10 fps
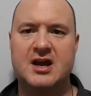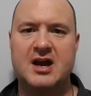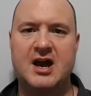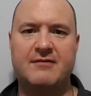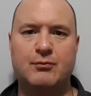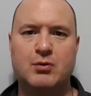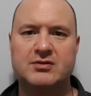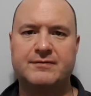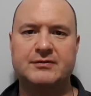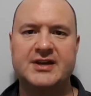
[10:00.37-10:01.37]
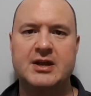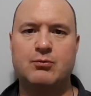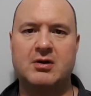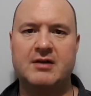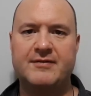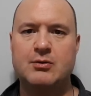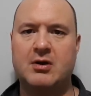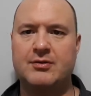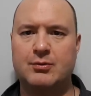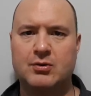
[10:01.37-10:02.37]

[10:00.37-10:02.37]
Have a wonderful day wherever you are in the